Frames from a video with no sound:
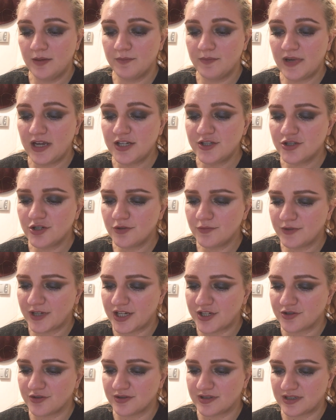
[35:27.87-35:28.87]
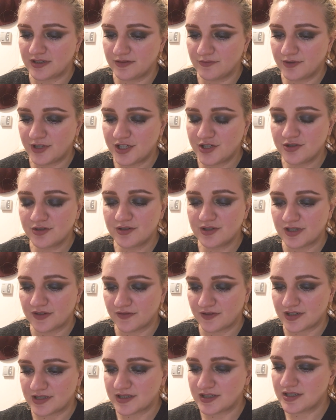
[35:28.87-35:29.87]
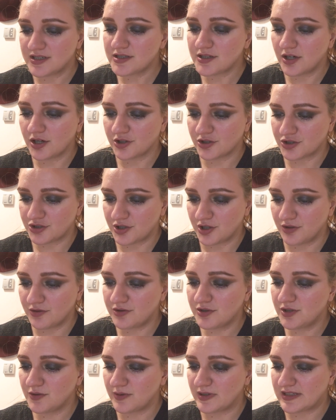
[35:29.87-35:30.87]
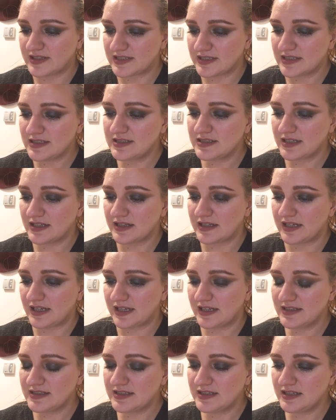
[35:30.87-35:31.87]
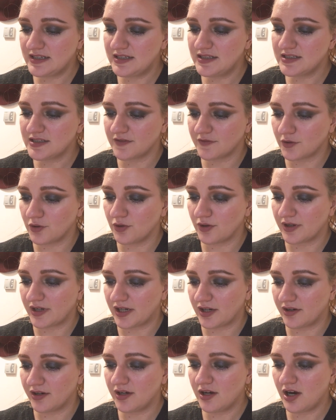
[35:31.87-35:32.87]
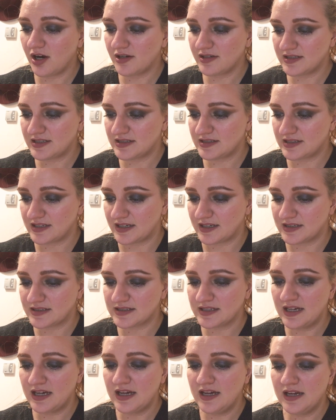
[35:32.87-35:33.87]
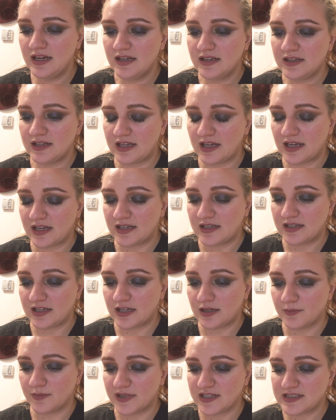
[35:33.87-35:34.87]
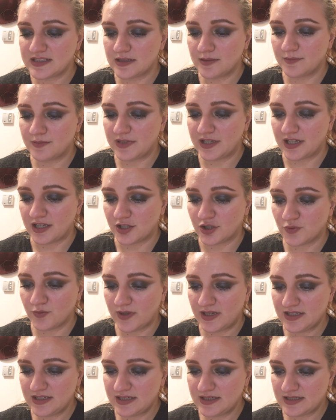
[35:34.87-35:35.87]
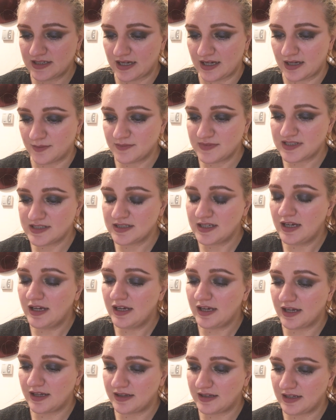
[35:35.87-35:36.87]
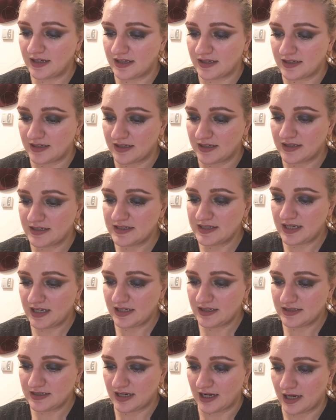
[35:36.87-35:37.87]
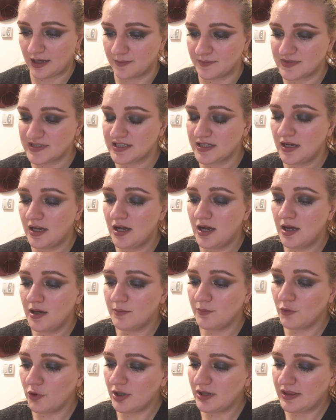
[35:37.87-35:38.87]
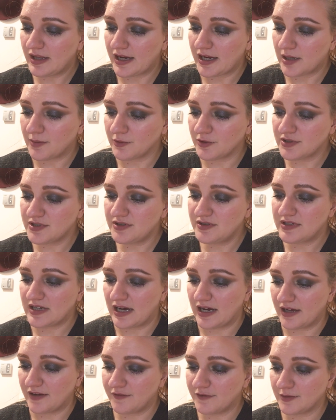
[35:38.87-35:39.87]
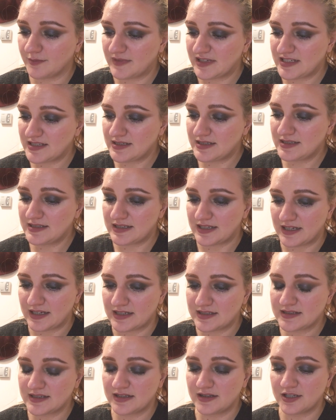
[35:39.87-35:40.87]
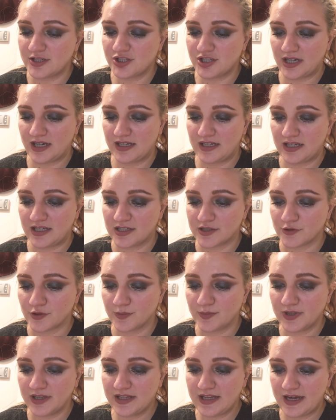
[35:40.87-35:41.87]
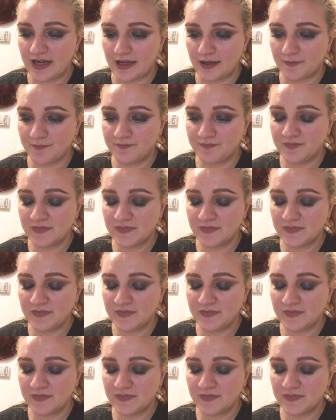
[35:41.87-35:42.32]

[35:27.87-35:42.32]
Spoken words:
Major racial differences are shown to exist in the incidence of coronary heart disease, the Indian Muslim being 20 times and the Indian 10 times more liable to die from this disease than the Chinese or Malay.